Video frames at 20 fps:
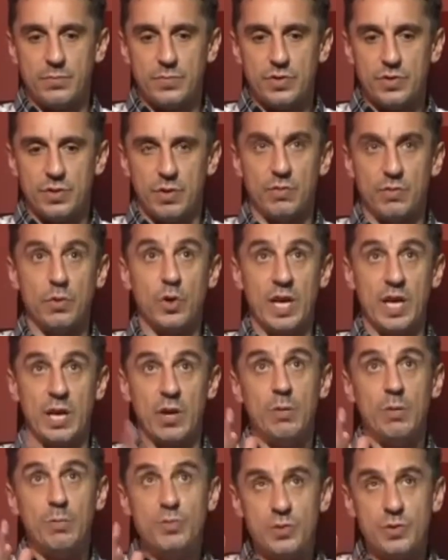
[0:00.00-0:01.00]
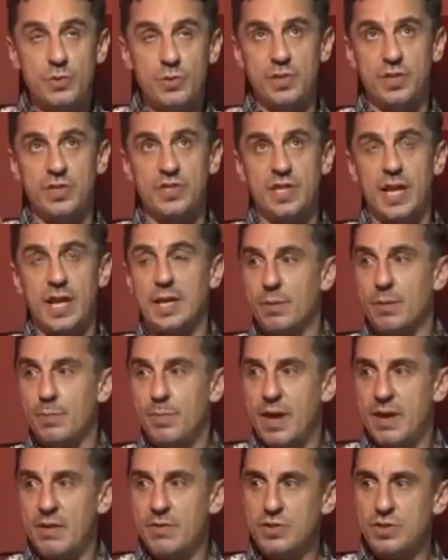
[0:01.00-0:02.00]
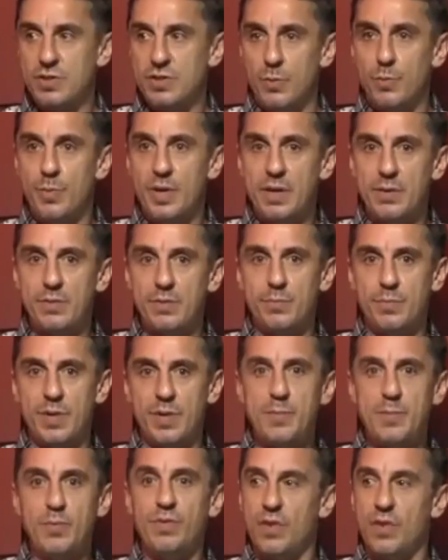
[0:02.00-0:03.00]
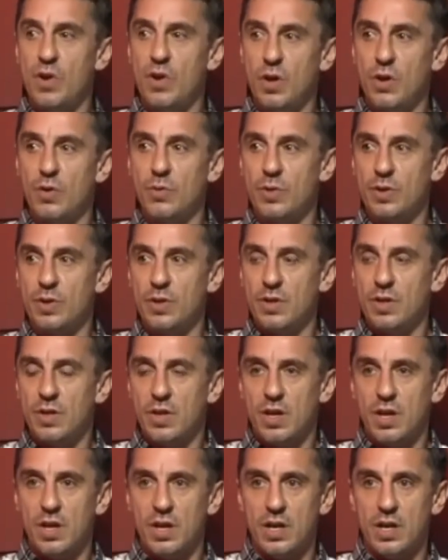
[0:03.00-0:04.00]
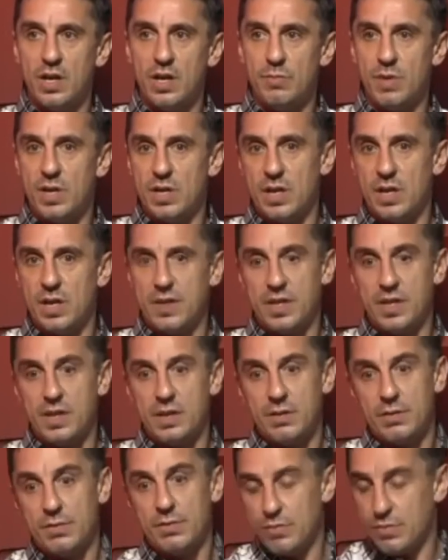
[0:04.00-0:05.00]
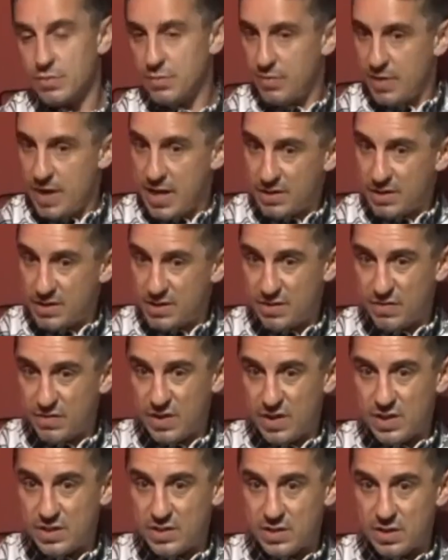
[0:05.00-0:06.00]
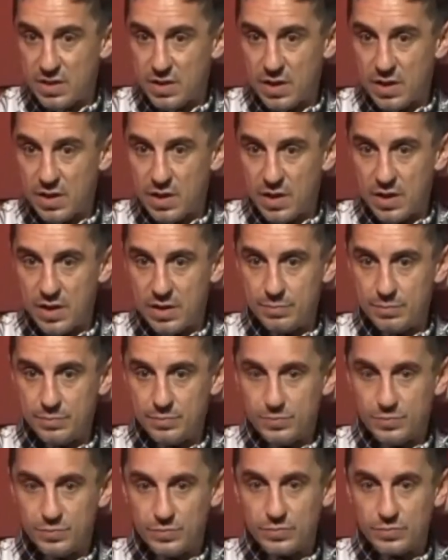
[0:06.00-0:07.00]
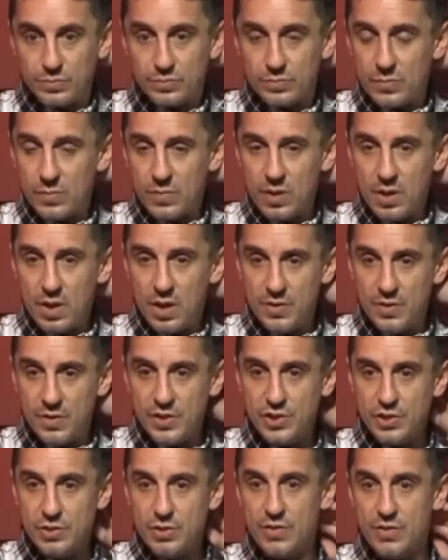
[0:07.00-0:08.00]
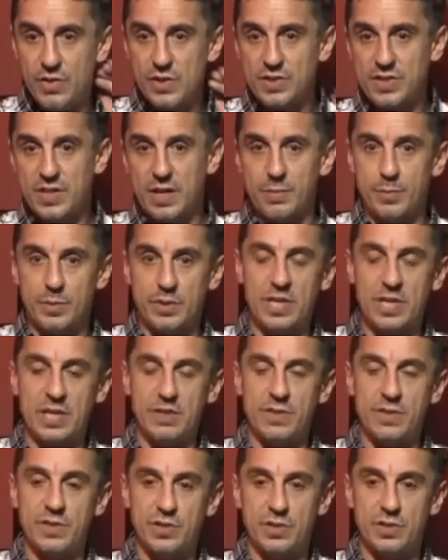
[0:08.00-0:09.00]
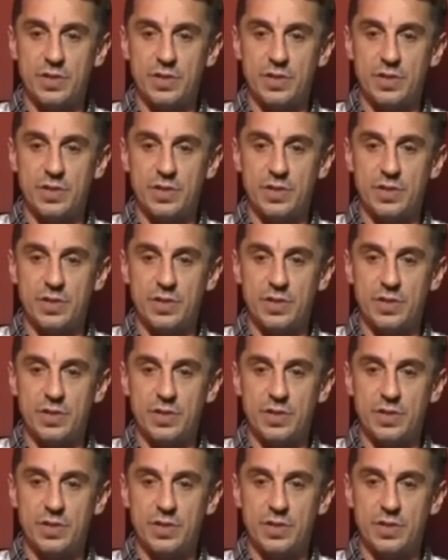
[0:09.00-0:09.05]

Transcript: sort of looking up to, and your standard bearers. People follow, and I think the reality of it is that this university, I believe,